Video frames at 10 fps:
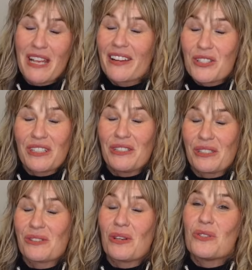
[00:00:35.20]
actually
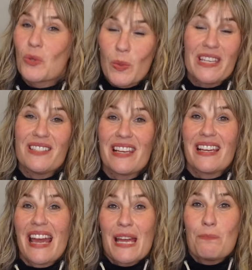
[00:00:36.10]
just
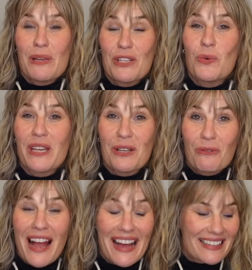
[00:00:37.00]
squeezing in between
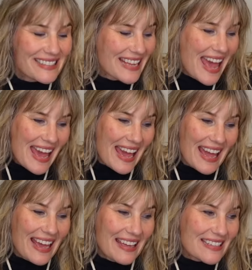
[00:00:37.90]
racks
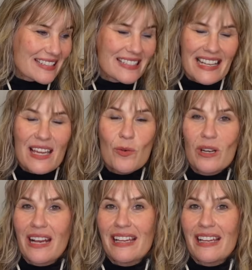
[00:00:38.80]
and seeing what I